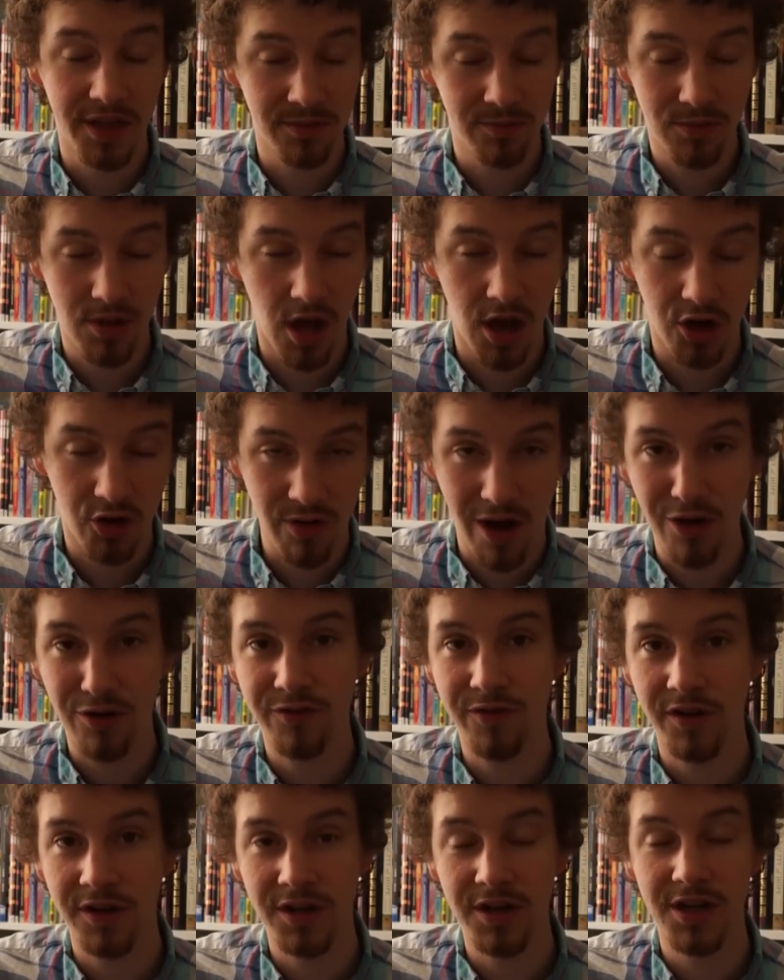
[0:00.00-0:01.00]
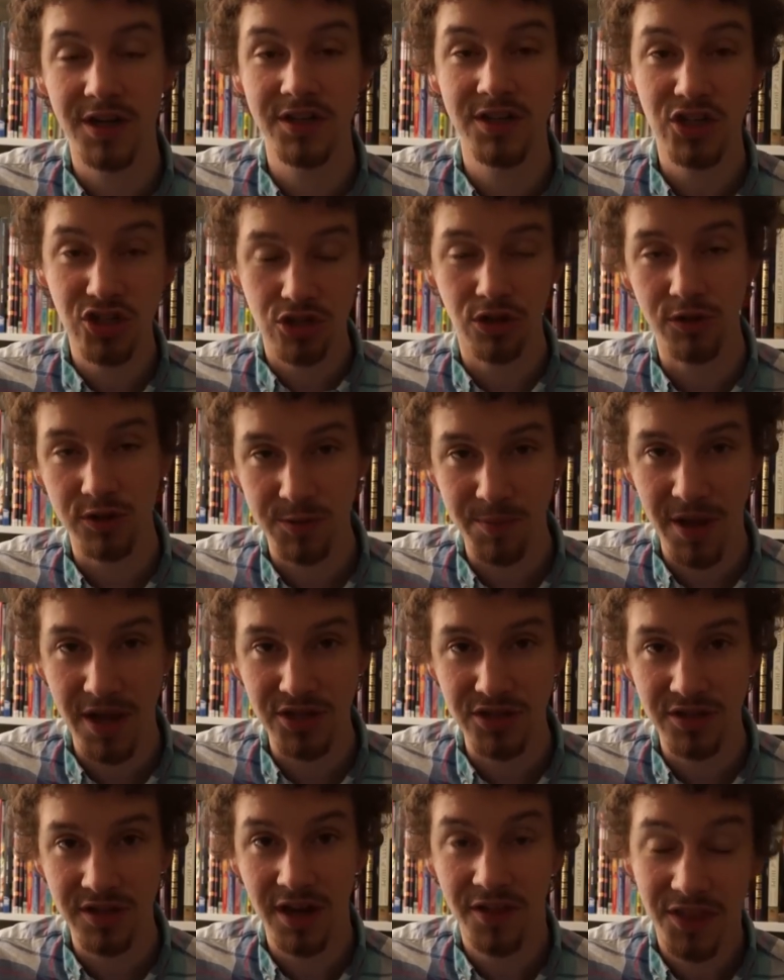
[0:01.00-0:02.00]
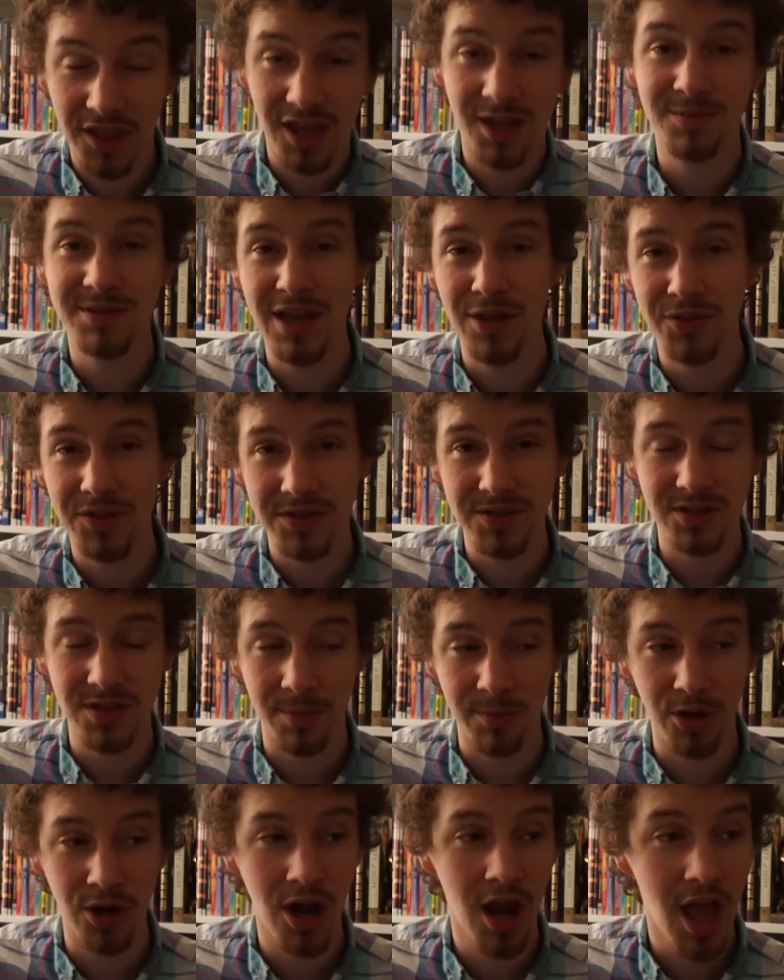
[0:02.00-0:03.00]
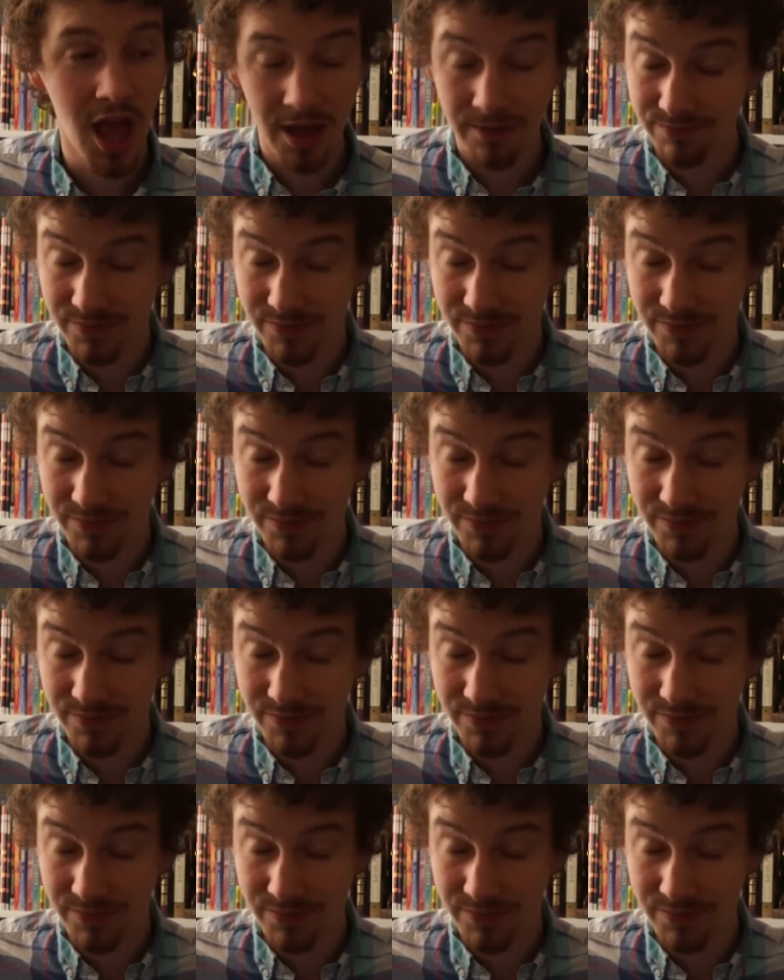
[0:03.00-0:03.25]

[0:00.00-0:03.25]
crowdfunded an additional expansion that I think comes out this summer.